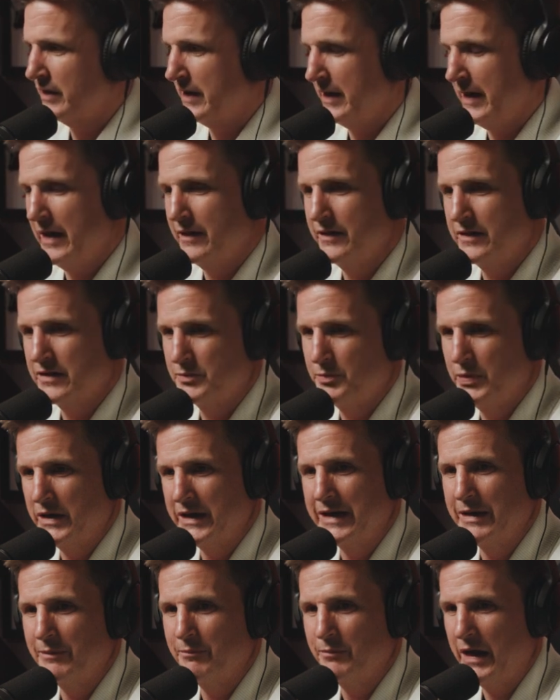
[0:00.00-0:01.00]
and it had this
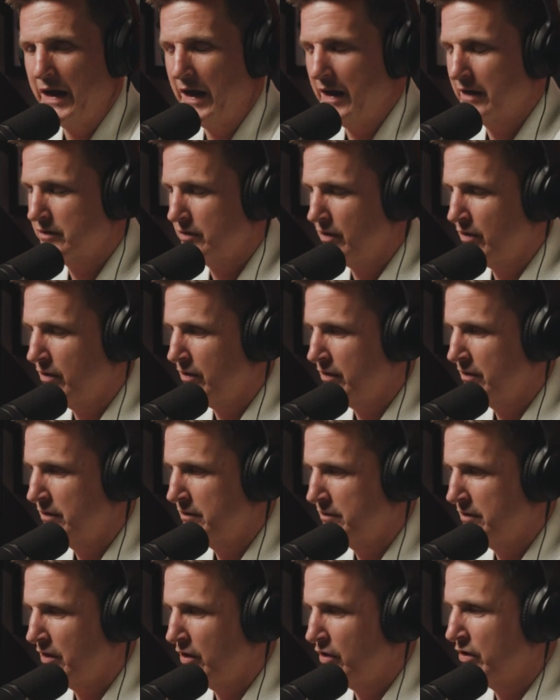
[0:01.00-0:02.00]
big impact
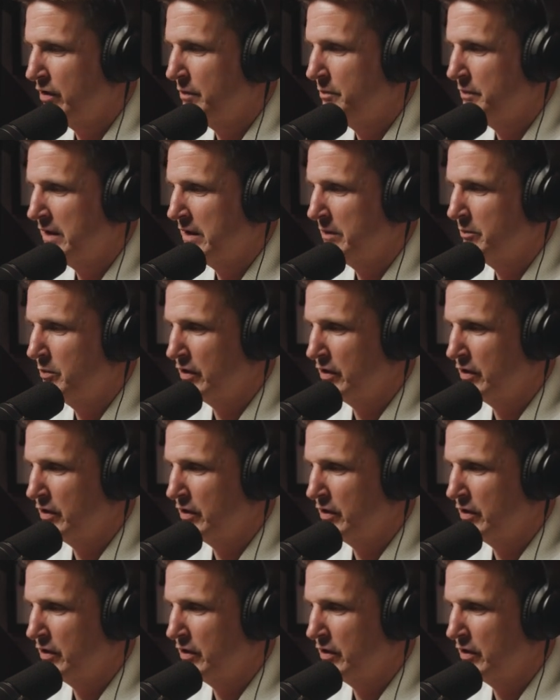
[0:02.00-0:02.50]
on me.